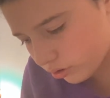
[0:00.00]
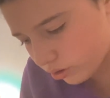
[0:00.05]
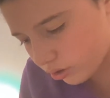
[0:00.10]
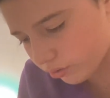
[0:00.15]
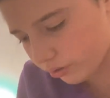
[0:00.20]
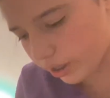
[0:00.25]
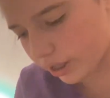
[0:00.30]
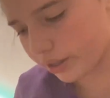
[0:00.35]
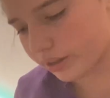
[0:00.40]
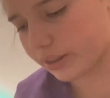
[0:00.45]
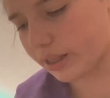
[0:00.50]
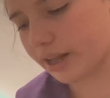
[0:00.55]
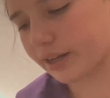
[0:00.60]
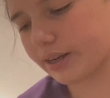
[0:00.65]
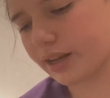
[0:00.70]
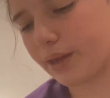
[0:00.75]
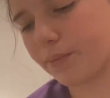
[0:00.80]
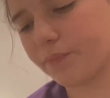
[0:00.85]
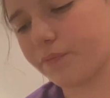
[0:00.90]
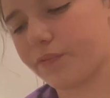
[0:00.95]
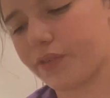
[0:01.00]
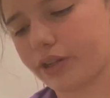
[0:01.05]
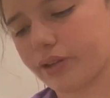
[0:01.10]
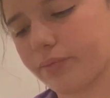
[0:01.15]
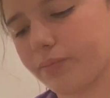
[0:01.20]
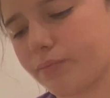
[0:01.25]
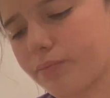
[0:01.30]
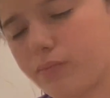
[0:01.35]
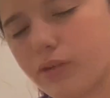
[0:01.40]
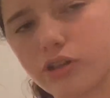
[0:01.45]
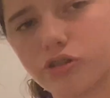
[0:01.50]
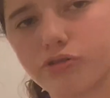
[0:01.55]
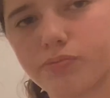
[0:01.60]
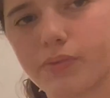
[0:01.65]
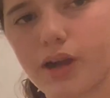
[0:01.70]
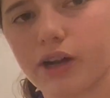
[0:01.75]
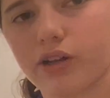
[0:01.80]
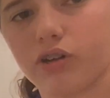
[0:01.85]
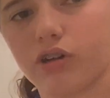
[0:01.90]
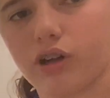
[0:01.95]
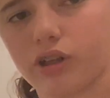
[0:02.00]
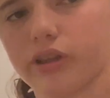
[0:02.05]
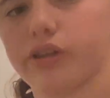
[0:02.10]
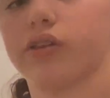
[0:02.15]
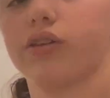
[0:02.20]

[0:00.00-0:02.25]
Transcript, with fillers: Okay, because that name fit much better on the